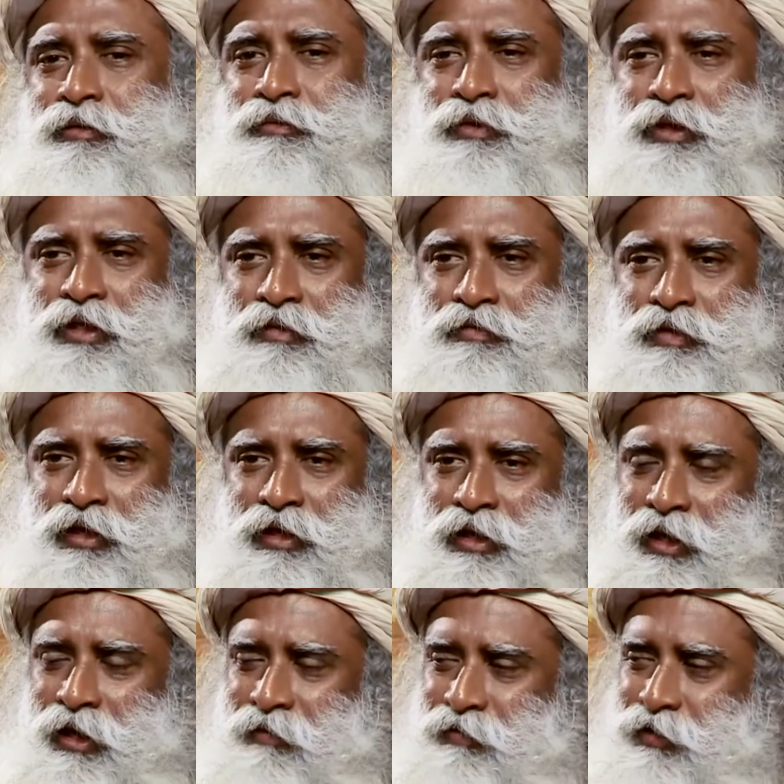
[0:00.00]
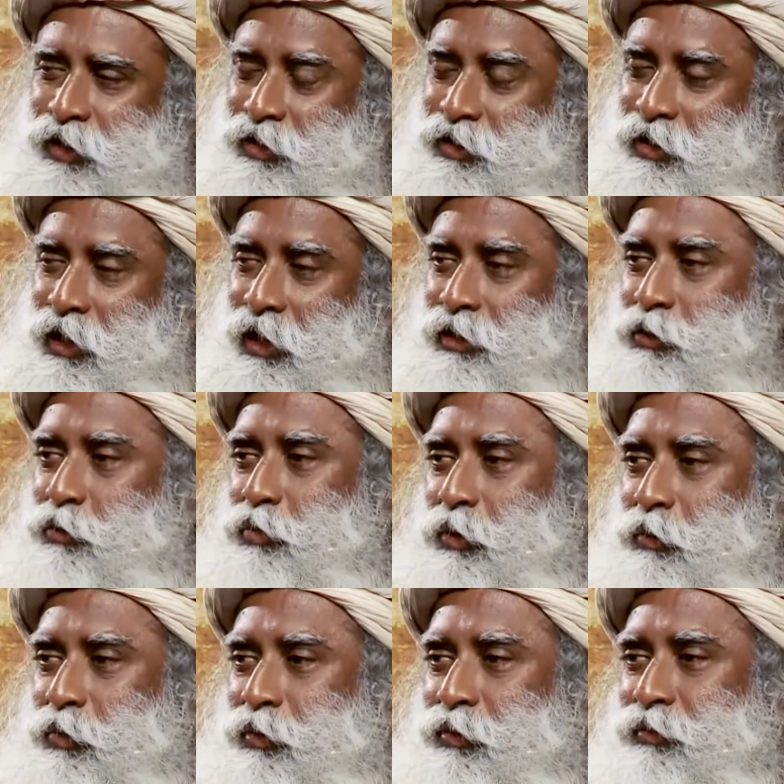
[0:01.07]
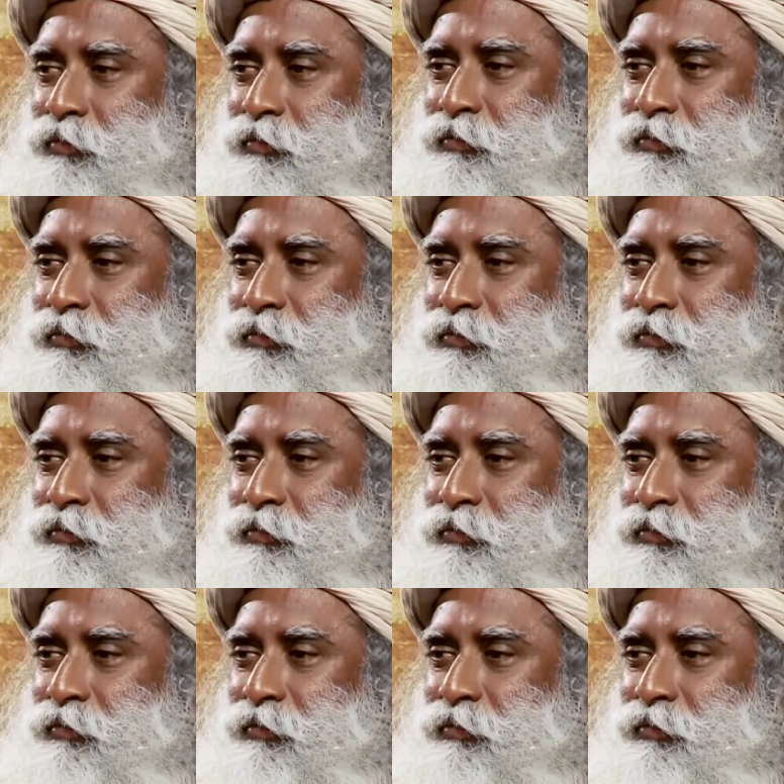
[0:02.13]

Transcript: We definitely have touched lots of people,